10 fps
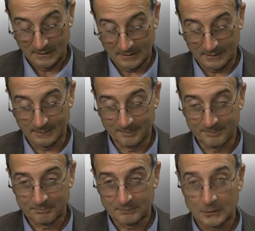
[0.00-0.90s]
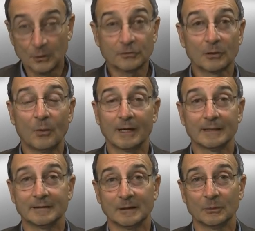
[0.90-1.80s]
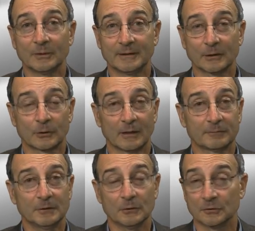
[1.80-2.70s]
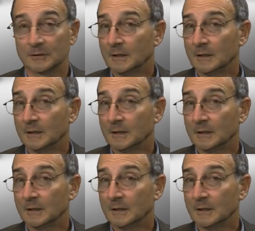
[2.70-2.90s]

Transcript: You also want to deal with aircraft use.